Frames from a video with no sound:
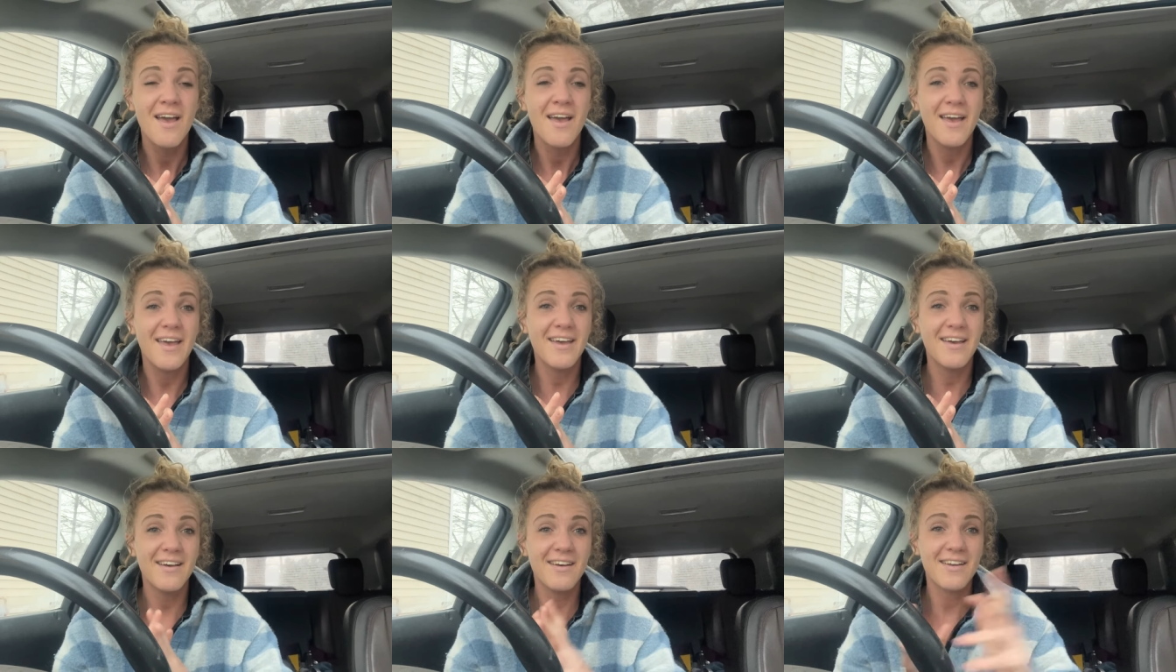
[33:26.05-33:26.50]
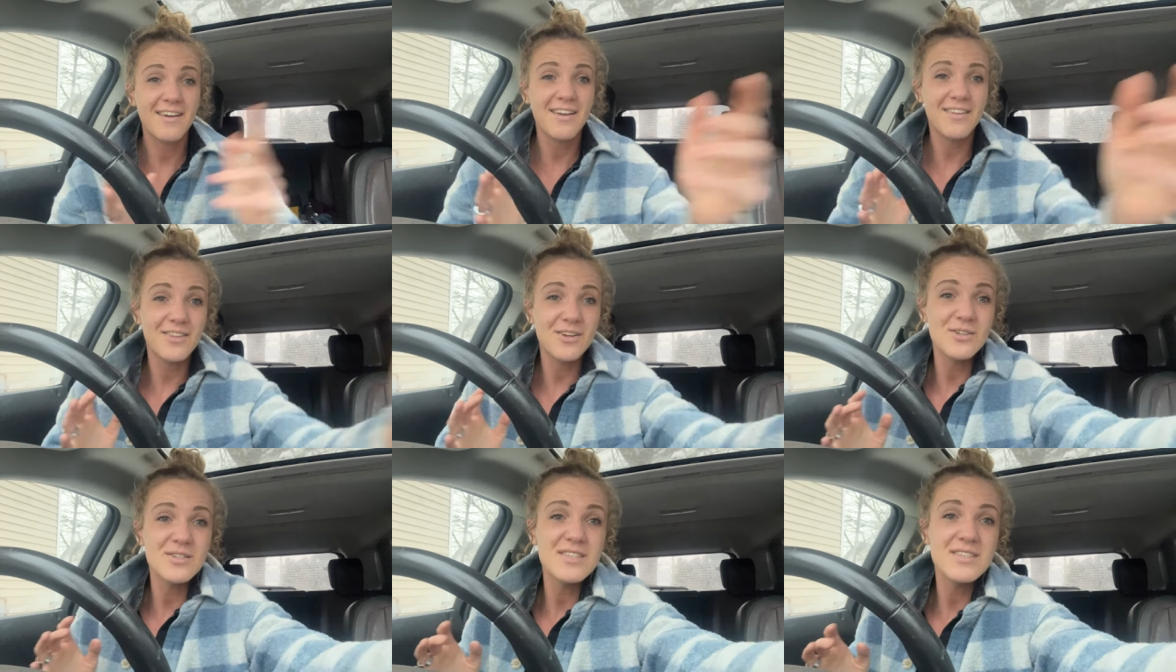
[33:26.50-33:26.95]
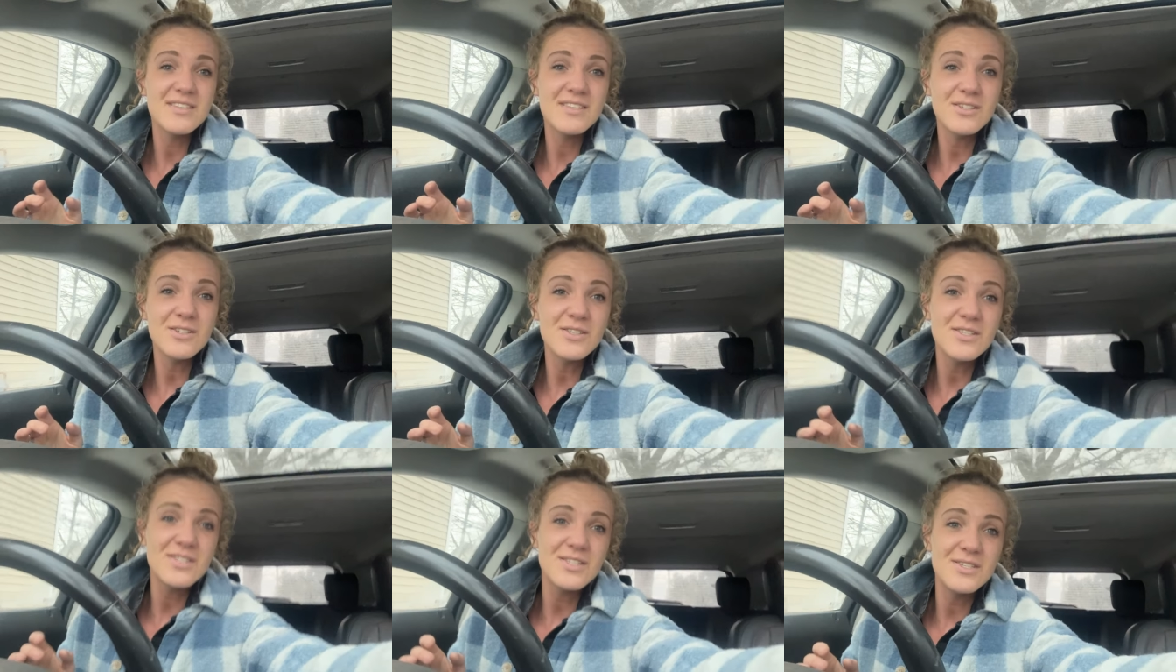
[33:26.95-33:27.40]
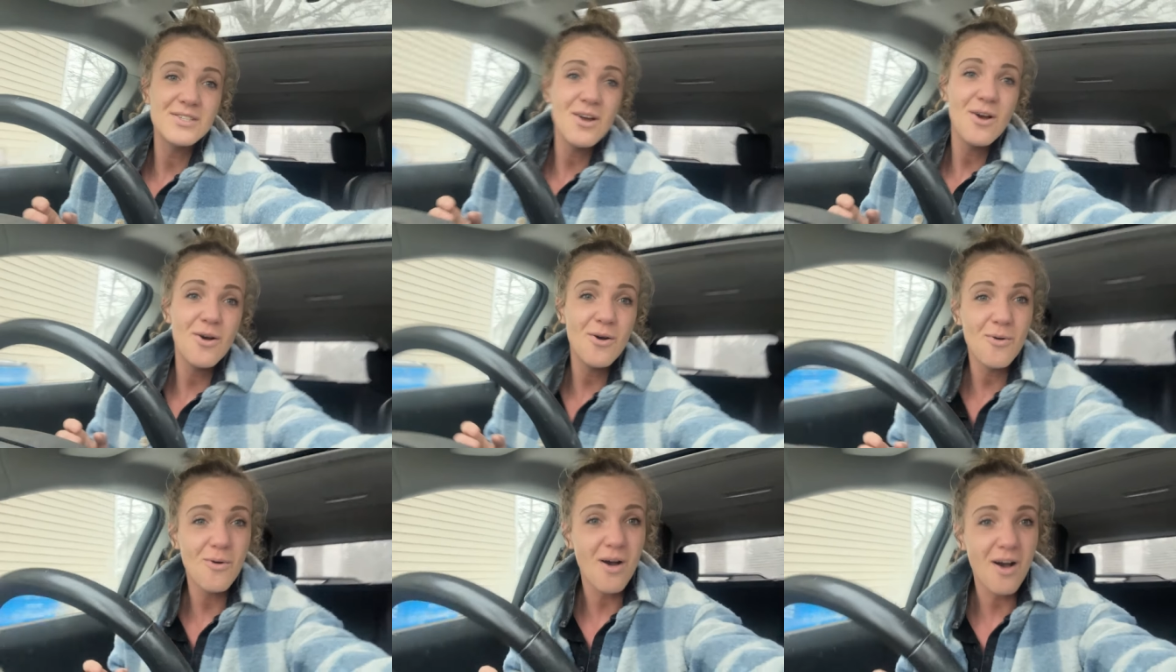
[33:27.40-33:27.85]
And there's still
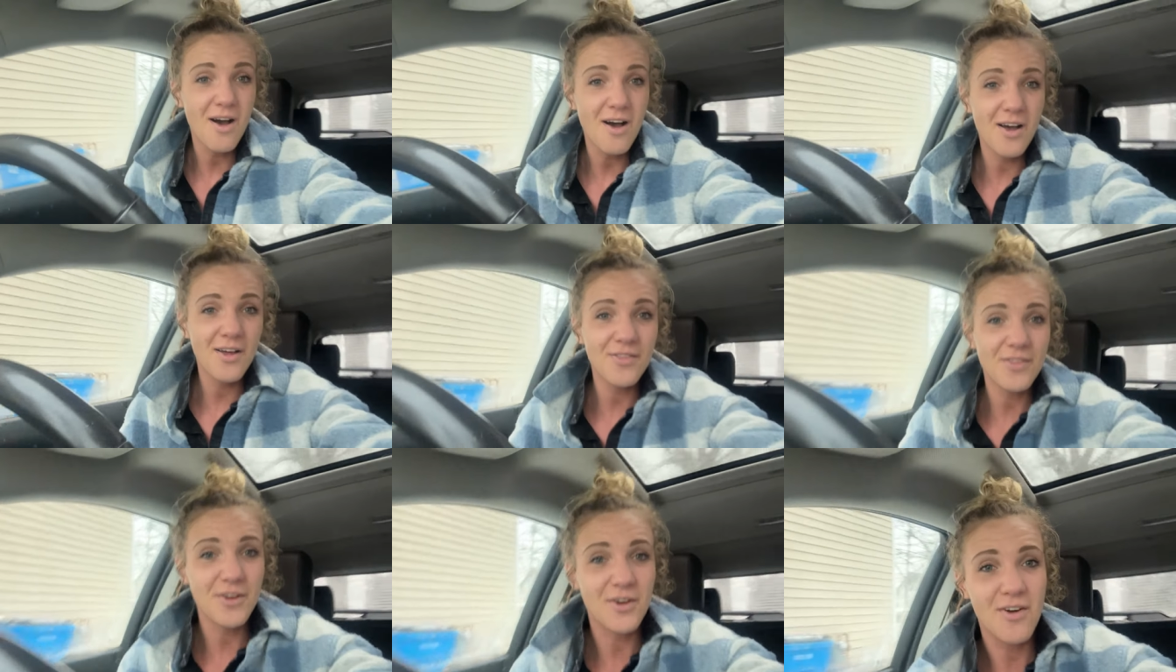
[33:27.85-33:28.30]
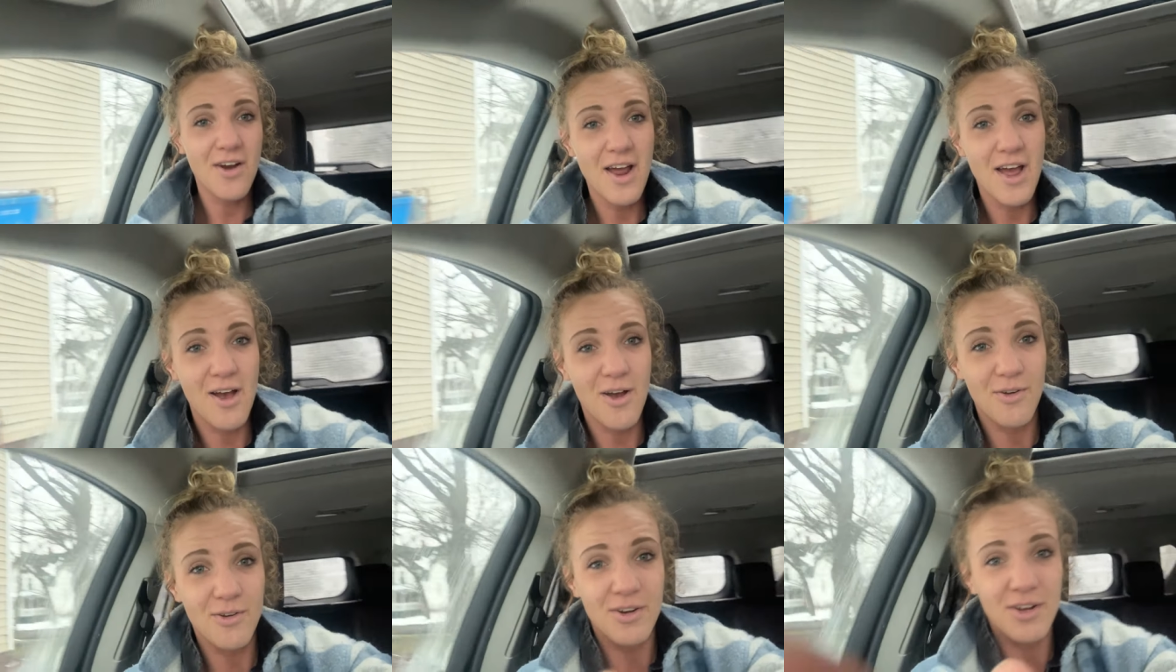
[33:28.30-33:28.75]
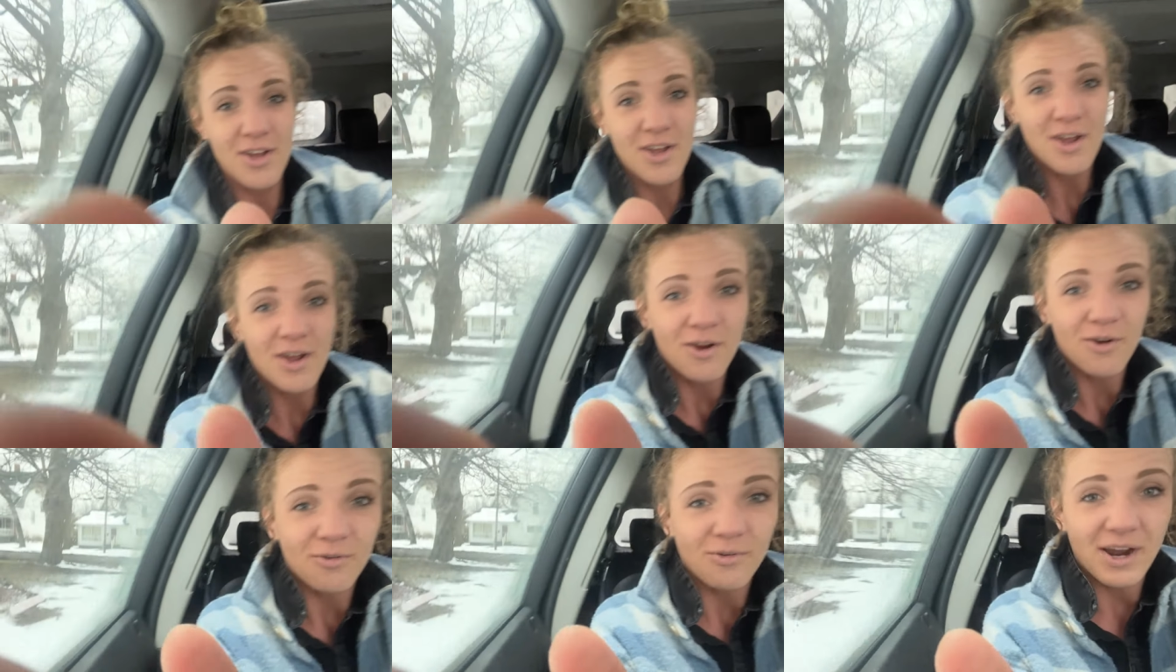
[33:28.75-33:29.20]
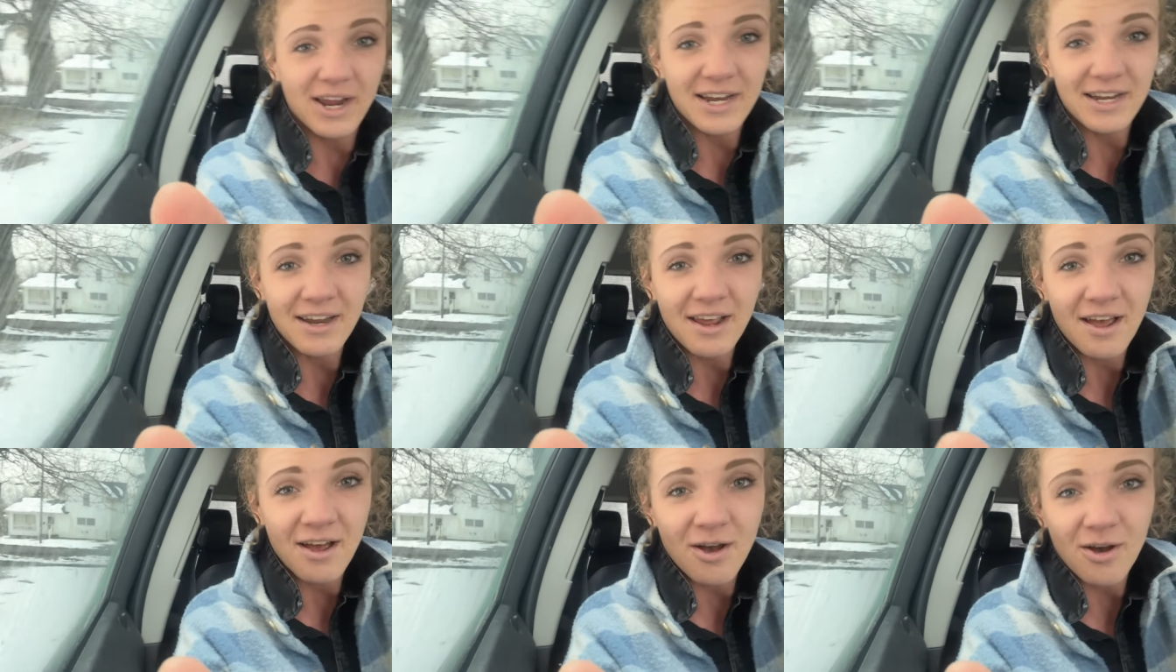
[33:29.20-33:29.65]
snow on the ground right
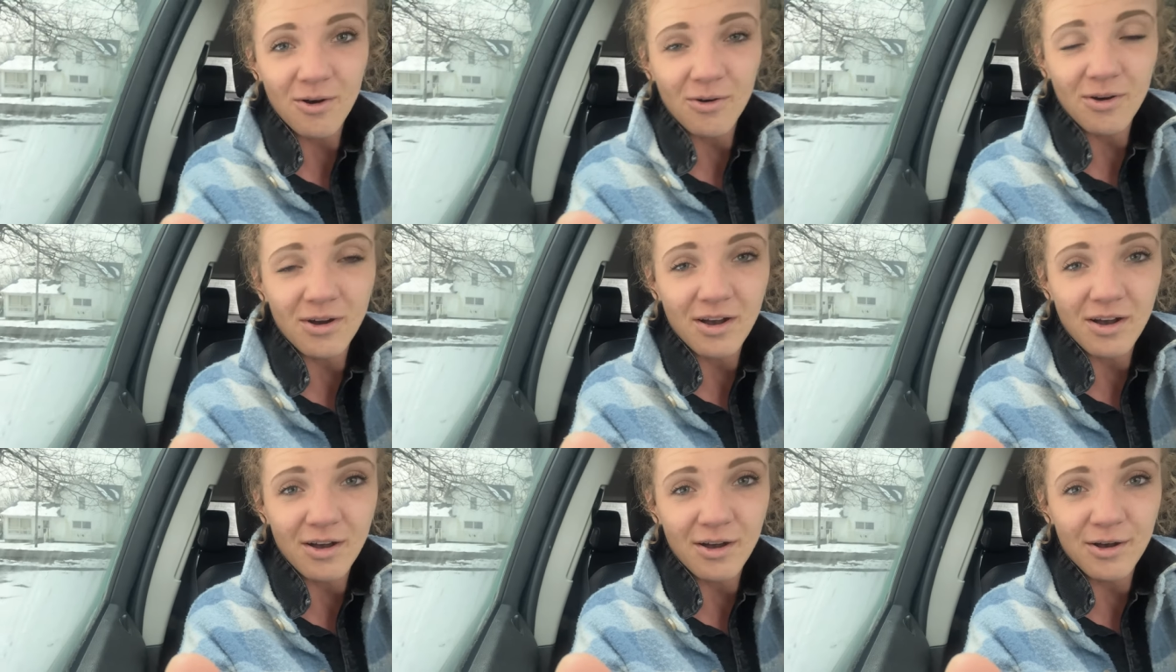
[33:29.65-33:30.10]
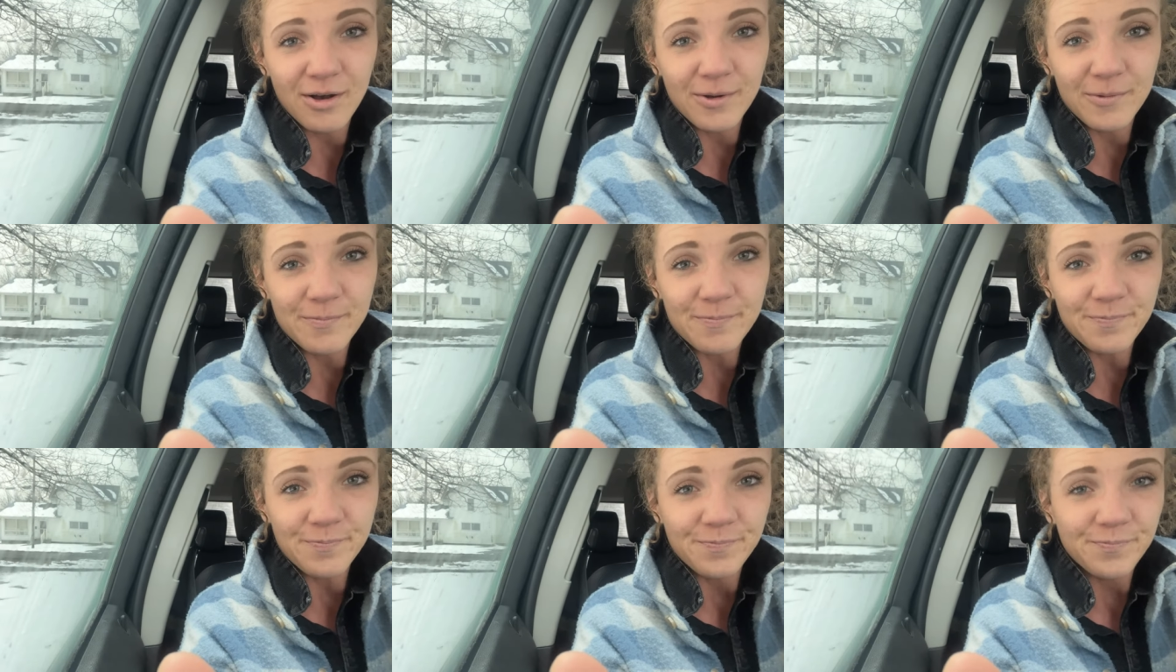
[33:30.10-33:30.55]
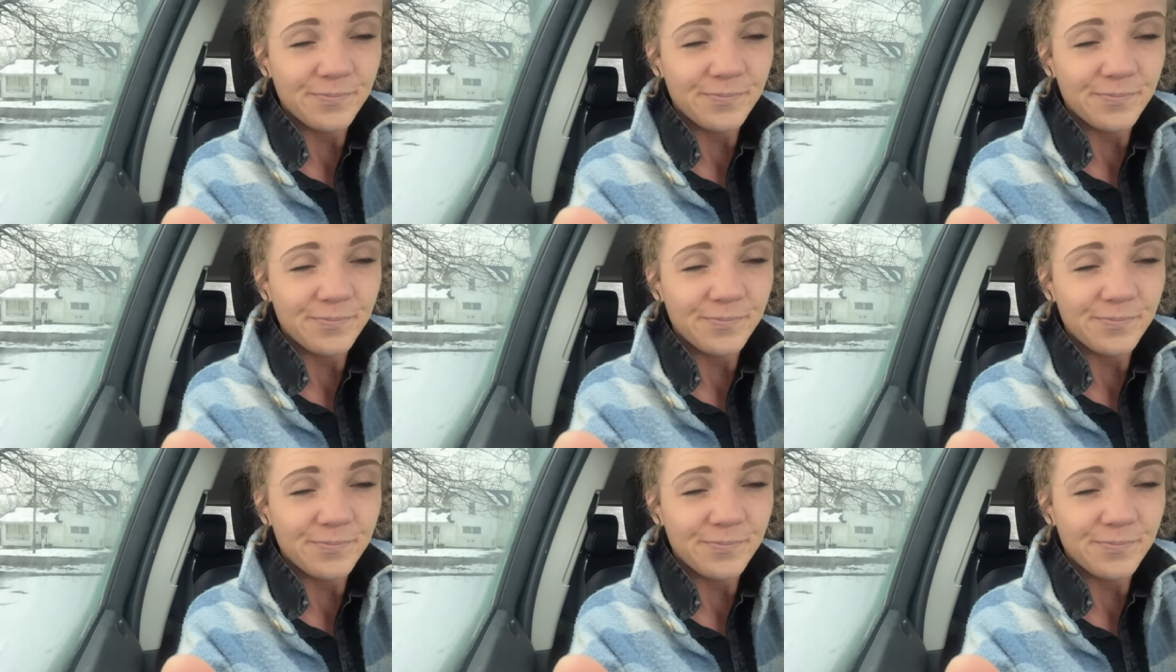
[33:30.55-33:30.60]
now. Um...